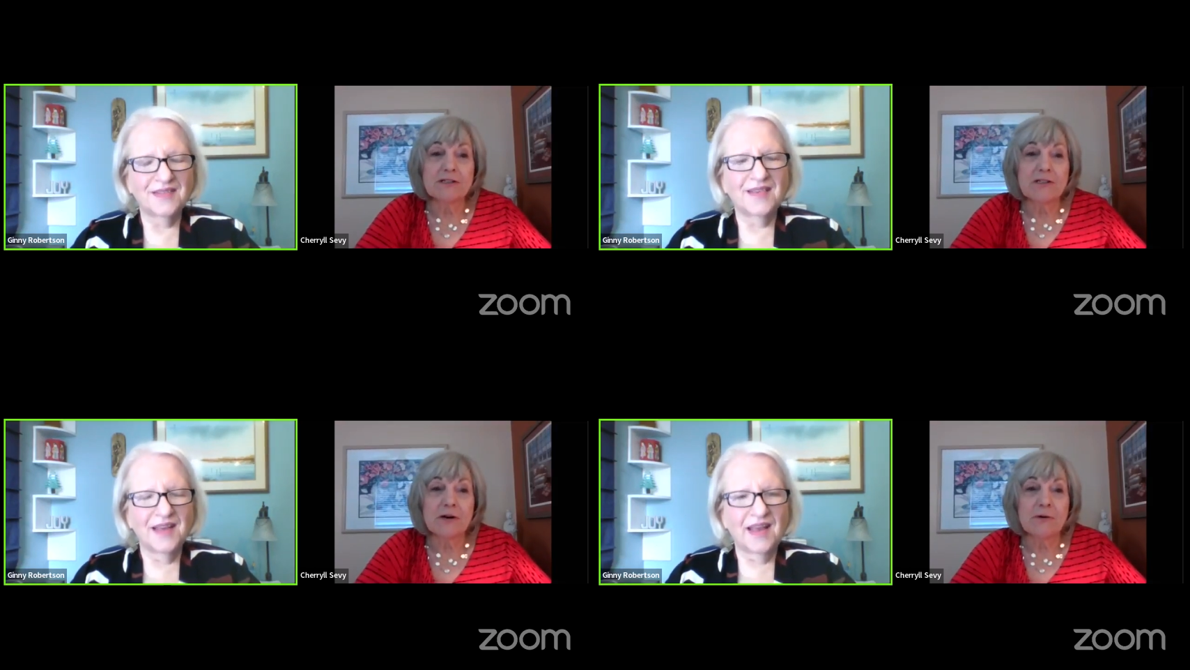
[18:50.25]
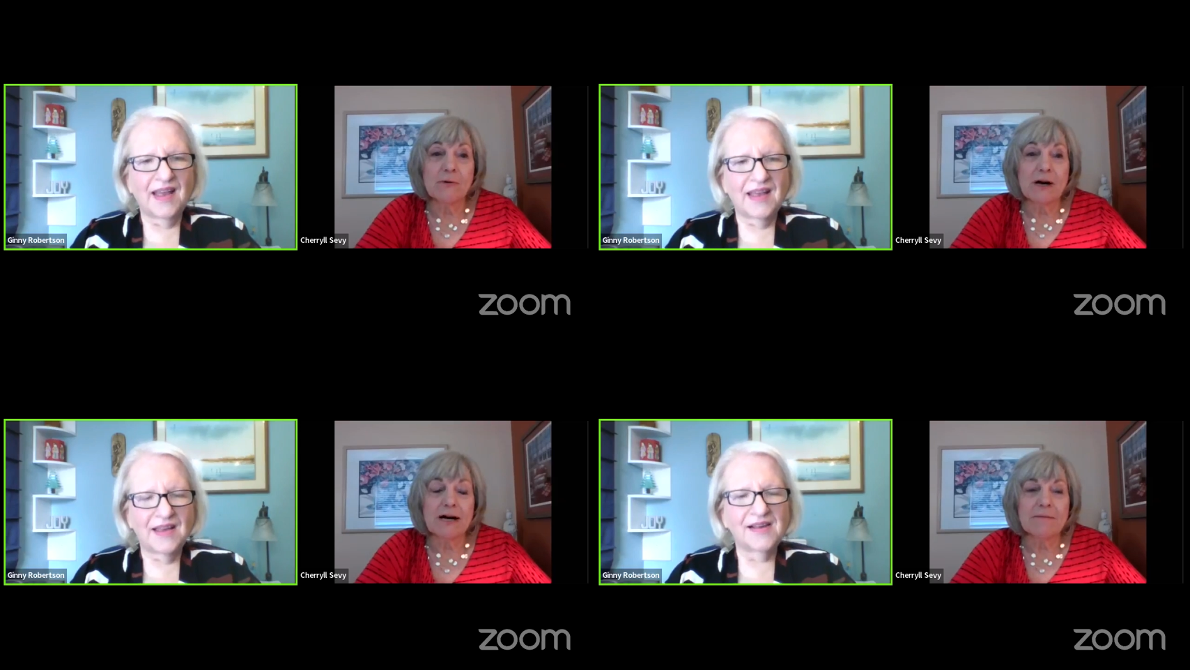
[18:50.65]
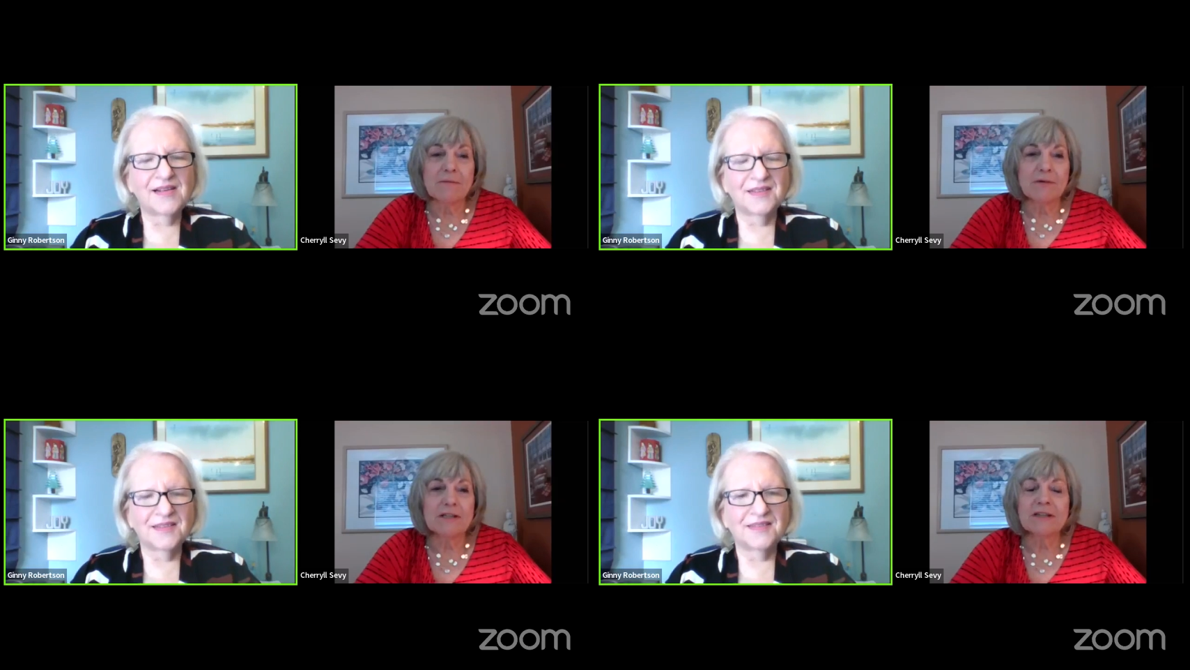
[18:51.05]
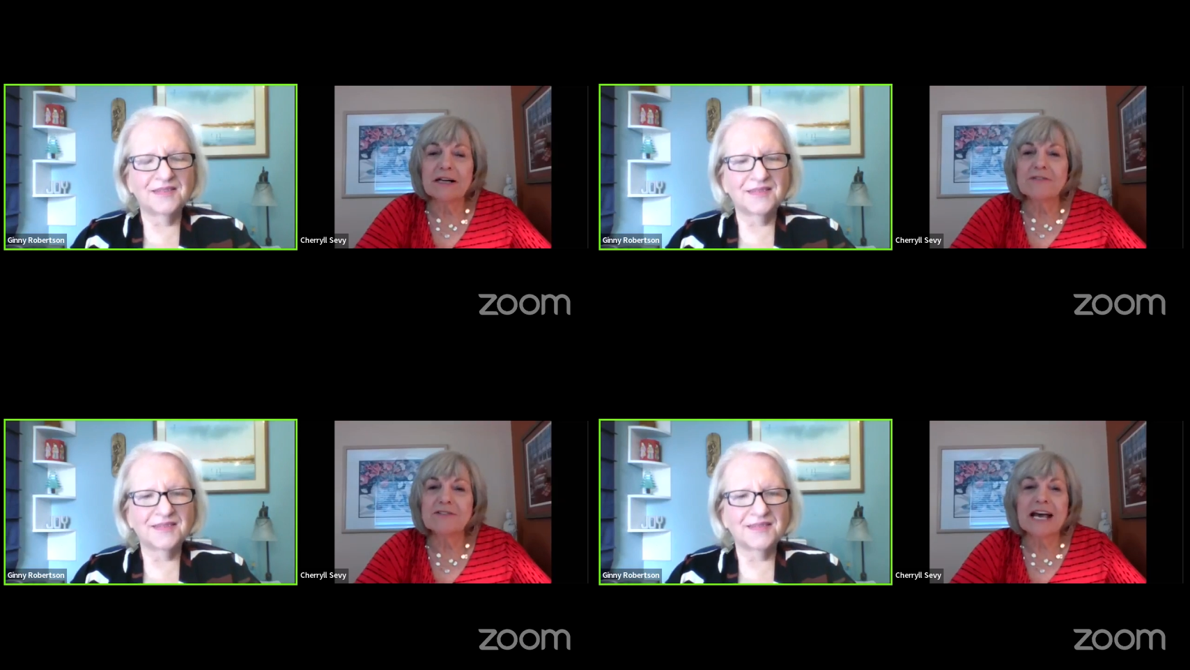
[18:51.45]
Speaker 1: So um, would
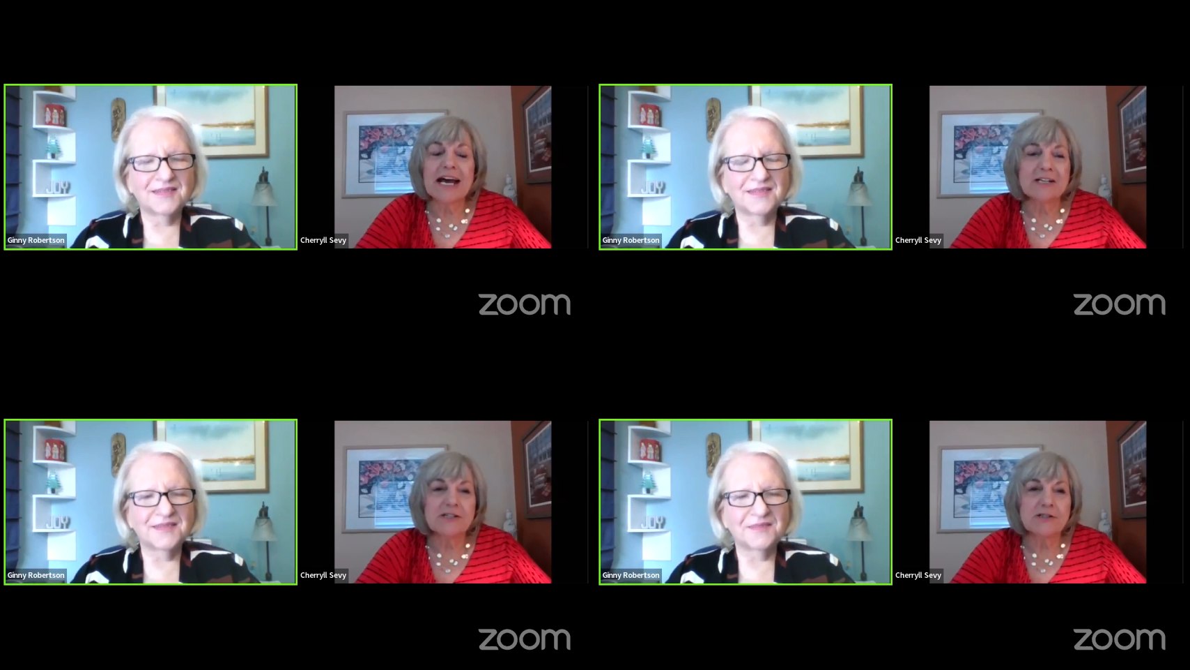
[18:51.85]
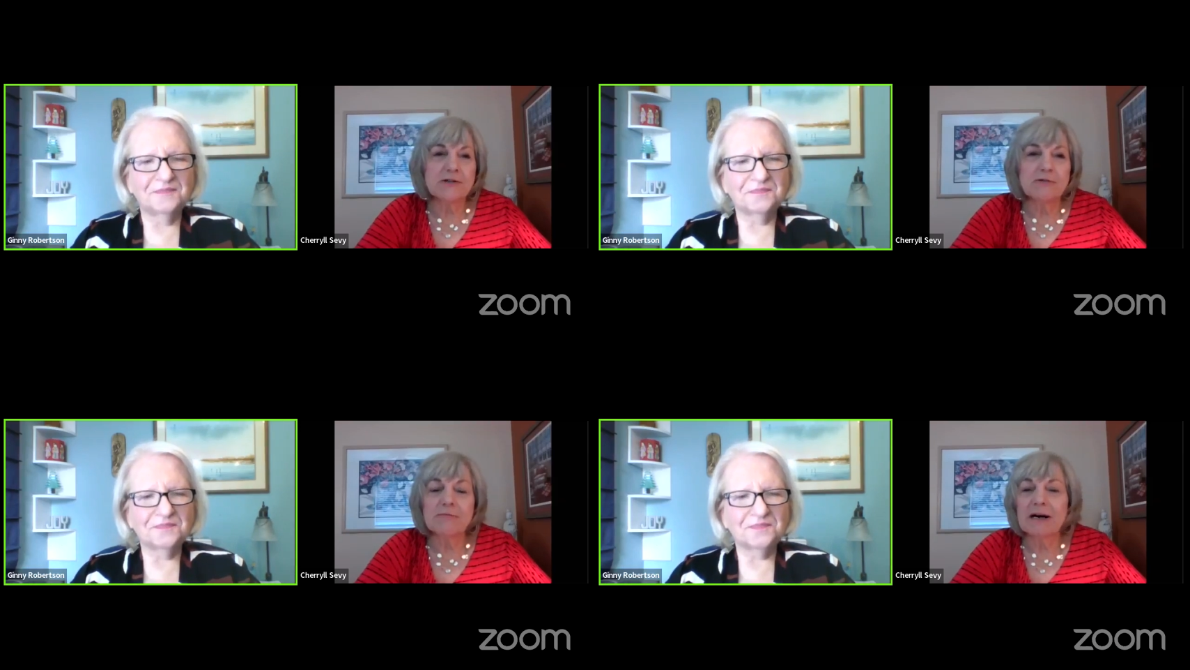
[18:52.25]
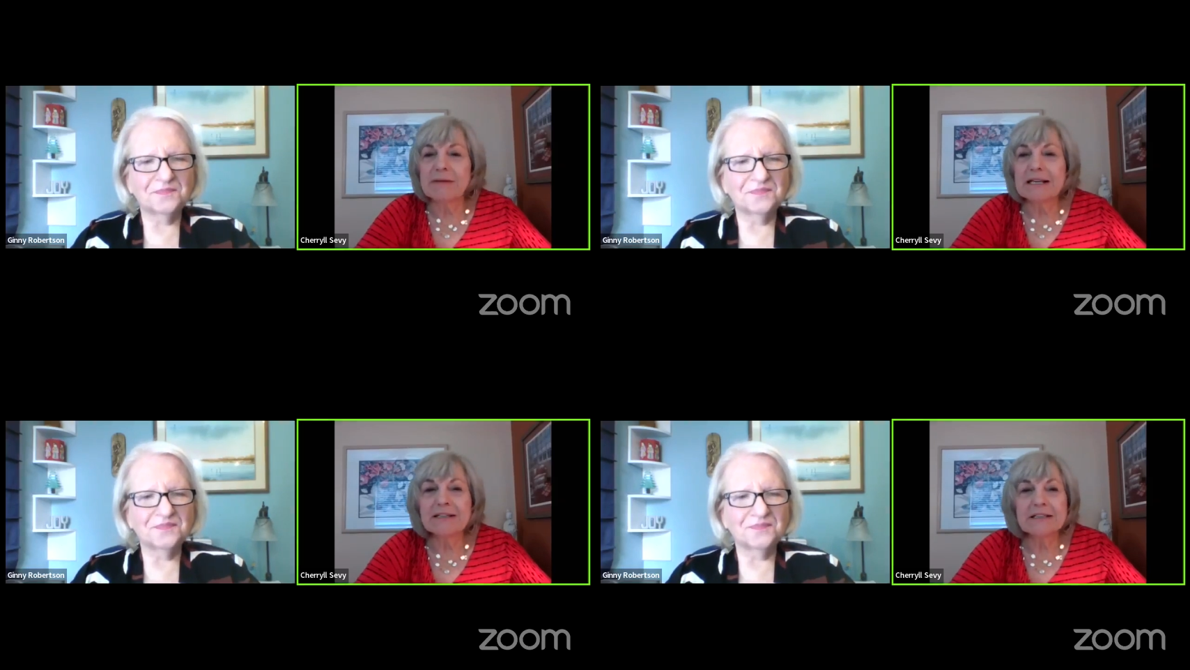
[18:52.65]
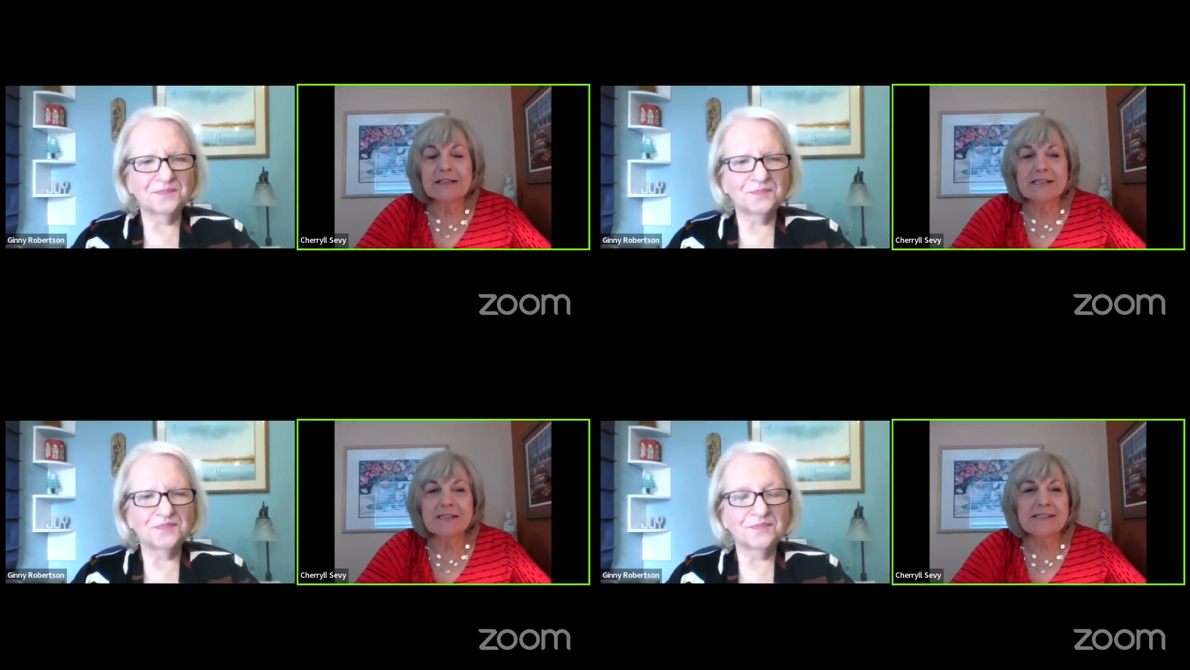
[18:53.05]
love to add you to my
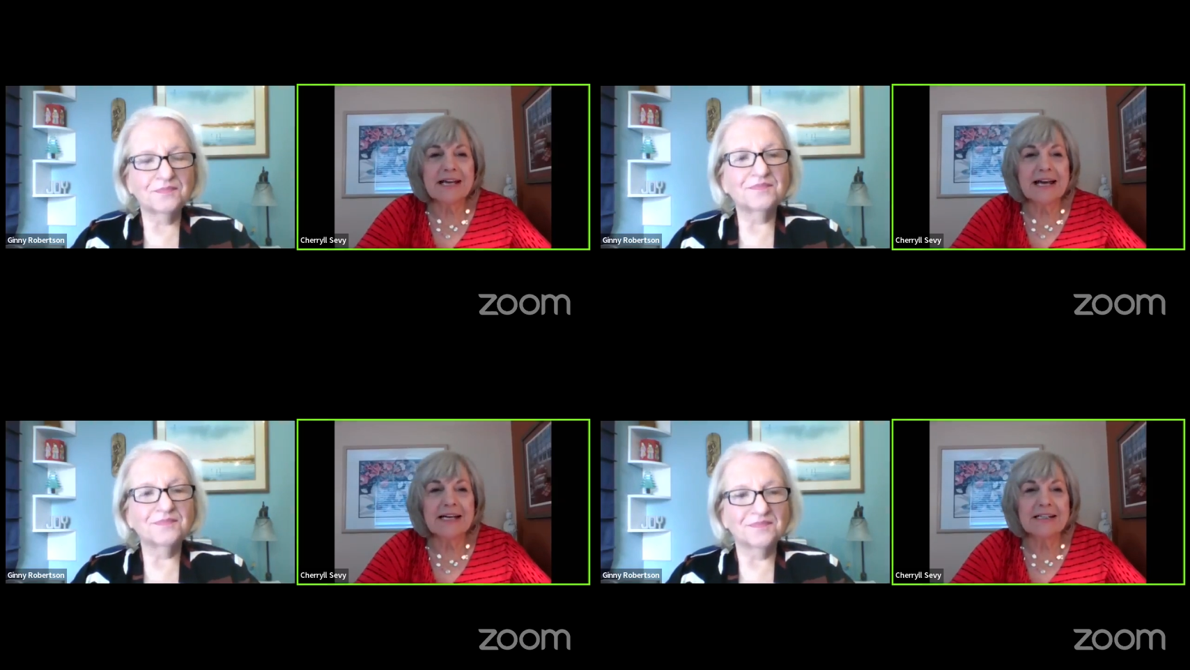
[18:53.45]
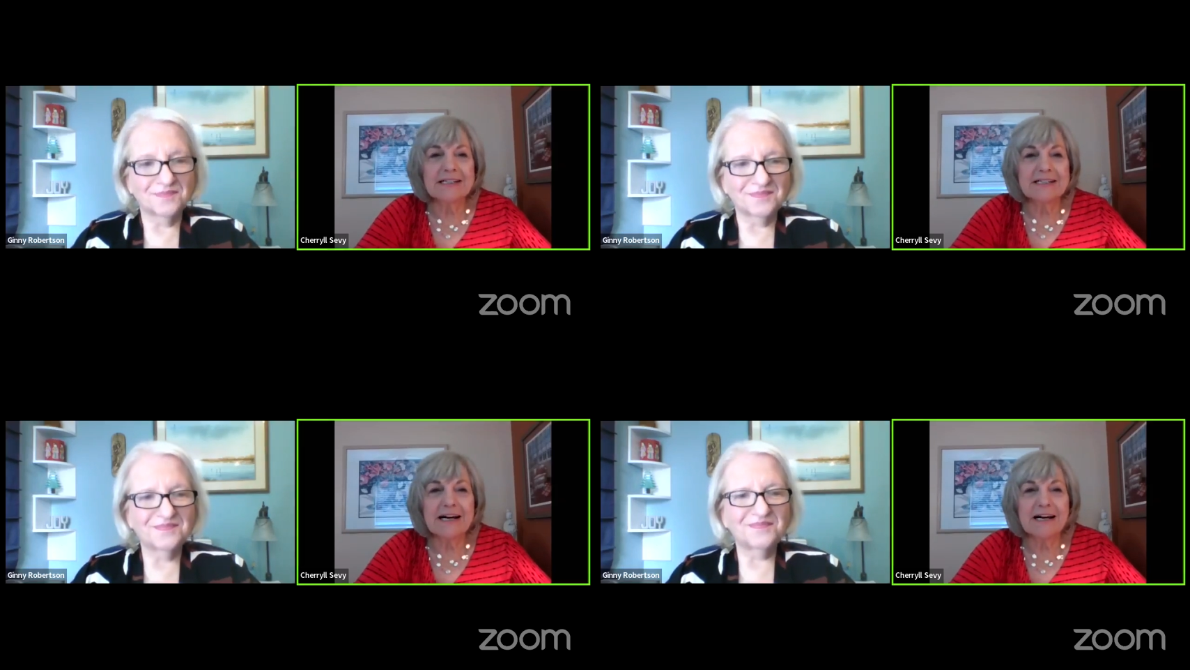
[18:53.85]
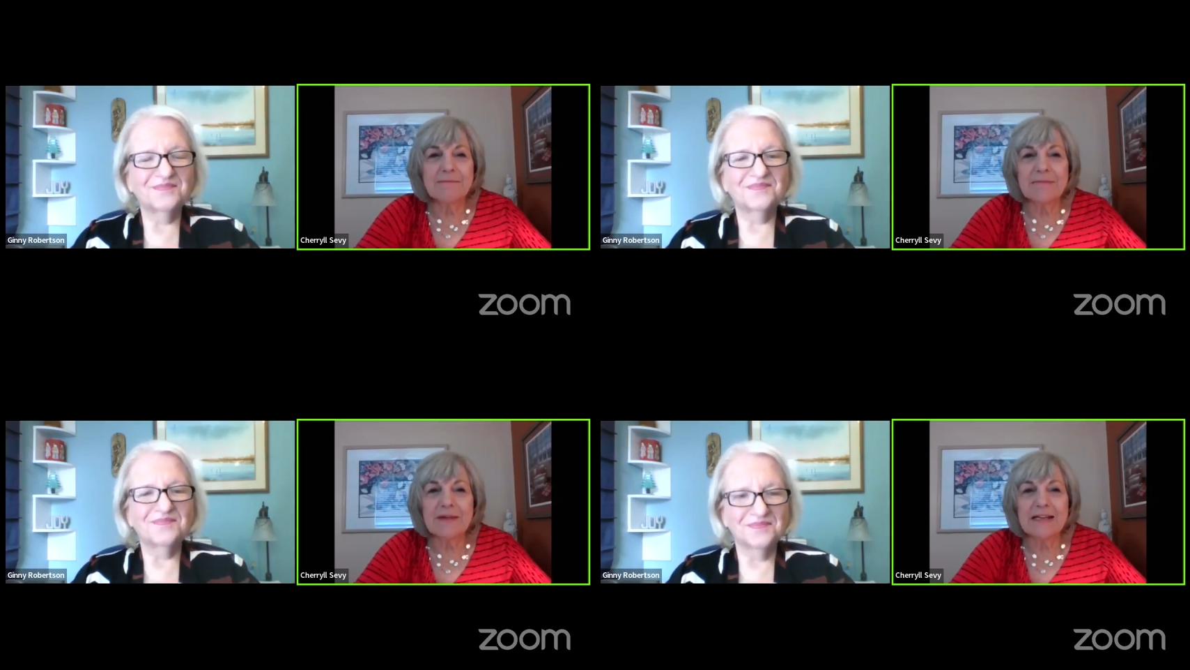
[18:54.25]
mailing list and um,